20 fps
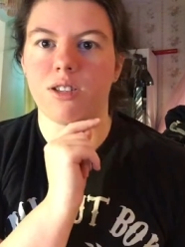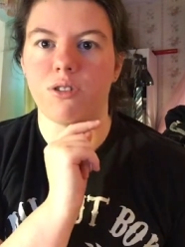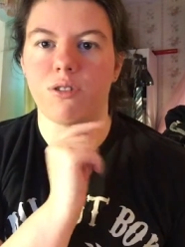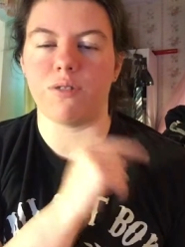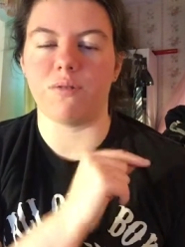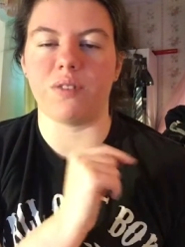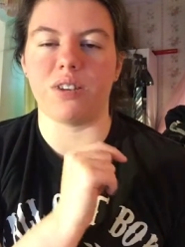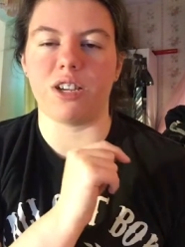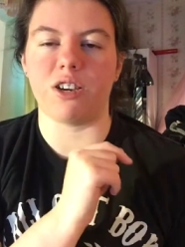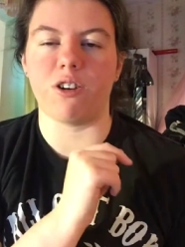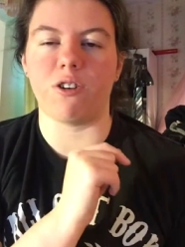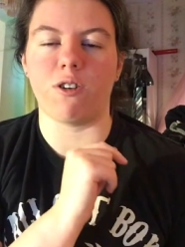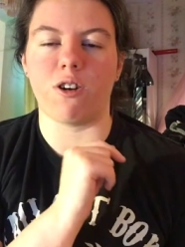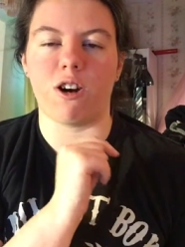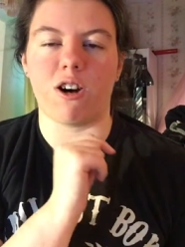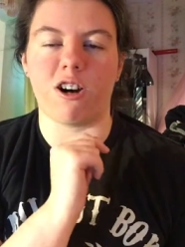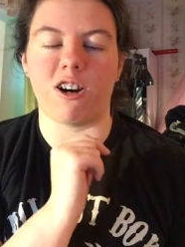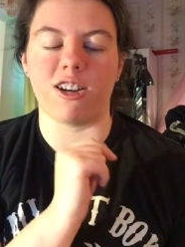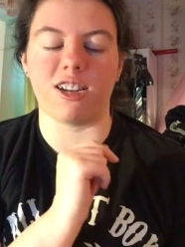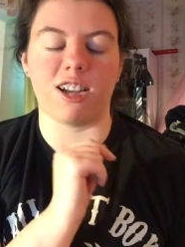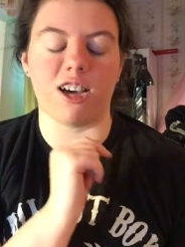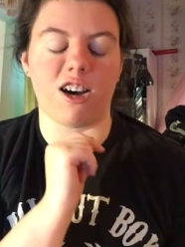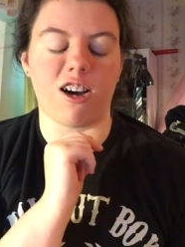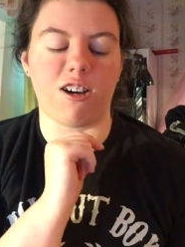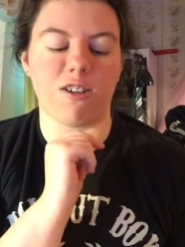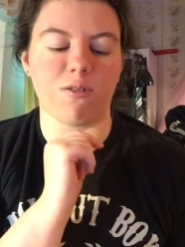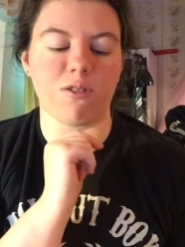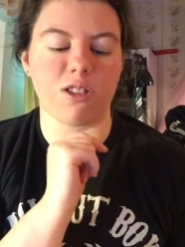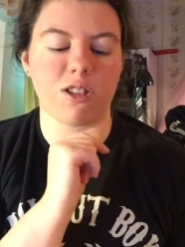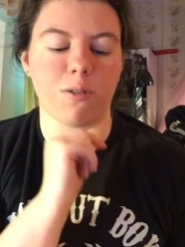do a video on
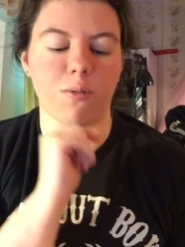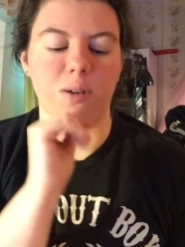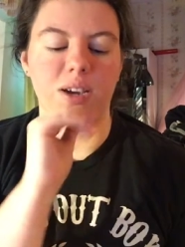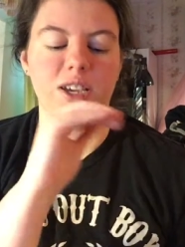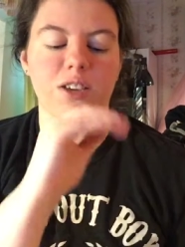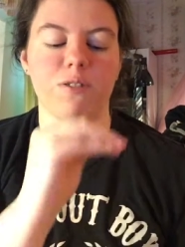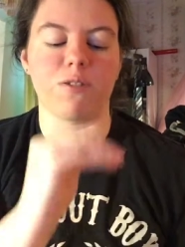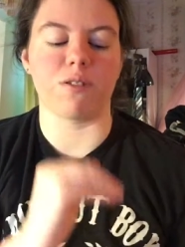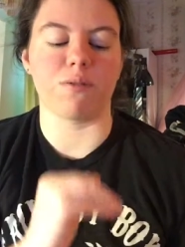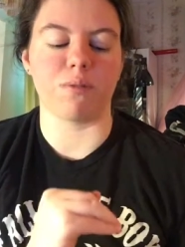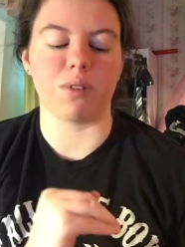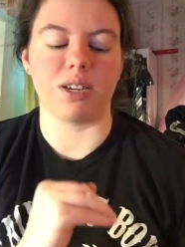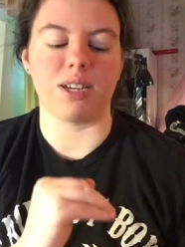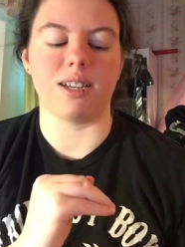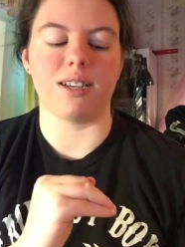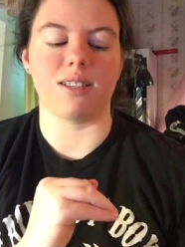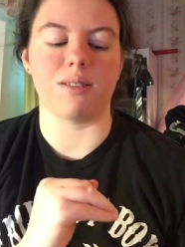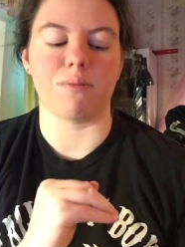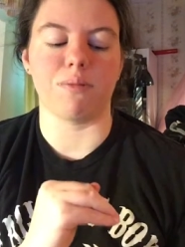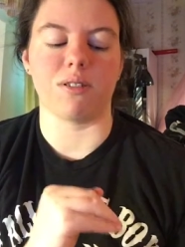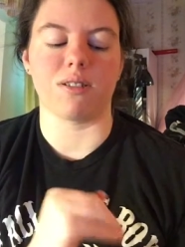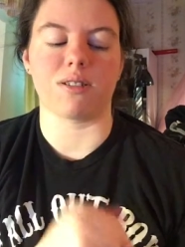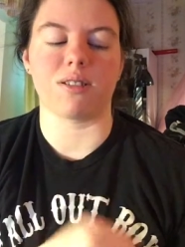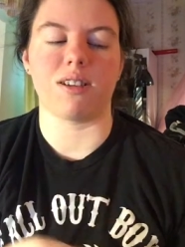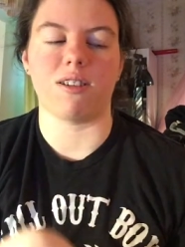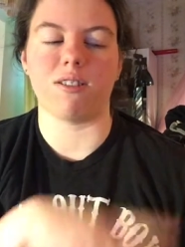the way you can read his books.